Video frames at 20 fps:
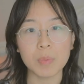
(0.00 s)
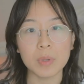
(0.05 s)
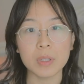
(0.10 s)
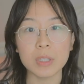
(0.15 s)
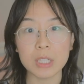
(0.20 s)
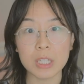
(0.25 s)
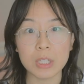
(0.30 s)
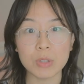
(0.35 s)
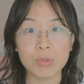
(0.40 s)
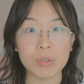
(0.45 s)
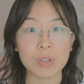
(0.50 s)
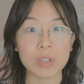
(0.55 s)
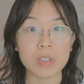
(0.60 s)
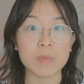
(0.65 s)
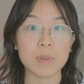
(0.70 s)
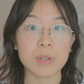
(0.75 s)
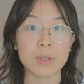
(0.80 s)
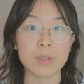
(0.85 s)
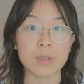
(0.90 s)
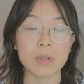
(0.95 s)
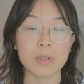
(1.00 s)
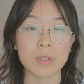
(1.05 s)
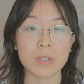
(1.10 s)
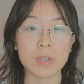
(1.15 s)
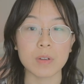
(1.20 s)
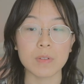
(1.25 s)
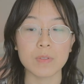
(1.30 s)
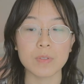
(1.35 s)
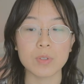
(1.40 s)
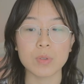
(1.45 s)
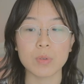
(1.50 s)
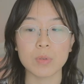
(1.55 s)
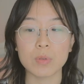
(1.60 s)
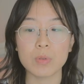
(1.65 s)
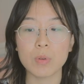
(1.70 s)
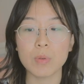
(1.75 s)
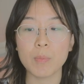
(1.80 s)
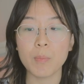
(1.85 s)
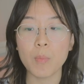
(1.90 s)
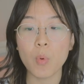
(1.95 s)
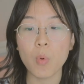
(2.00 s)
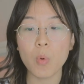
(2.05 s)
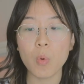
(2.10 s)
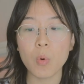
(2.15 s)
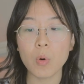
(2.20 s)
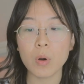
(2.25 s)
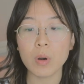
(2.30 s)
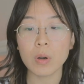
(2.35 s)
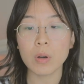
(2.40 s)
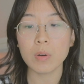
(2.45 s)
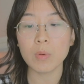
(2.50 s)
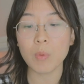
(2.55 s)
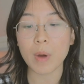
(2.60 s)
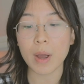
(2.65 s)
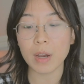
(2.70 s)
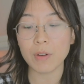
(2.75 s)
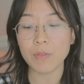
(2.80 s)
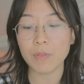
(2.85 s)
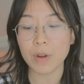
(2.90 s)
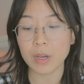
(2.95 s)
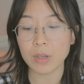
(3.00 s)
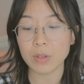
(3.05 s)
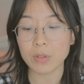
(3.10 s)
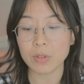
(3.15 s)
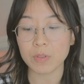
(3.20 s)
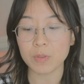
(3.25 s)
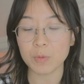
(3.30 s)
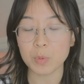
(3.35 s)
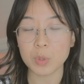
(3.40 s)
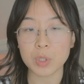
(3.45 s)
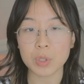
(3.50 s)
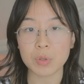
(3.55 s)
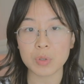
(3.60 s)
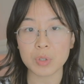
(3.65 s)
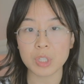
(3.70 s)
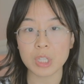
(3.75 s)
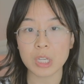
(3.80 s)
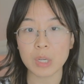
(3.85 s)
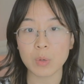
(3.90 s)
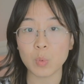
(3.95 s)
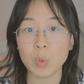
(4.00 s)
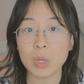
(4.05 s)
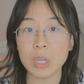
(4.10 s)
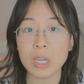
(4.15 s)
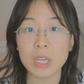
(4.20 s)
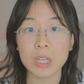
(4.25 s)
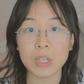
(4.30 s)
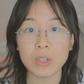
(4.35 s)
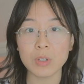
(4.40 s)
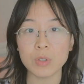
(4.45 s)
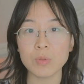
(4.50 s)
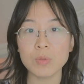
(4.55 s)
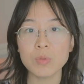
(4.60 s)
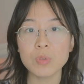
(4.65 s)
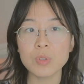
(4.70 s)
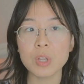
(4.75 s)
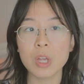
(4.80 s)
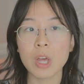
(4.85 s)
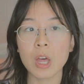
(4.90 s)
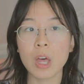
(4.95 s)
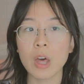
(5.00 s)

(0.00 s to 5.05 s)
ability to express ourselves. So the more wide range of materials that we can use,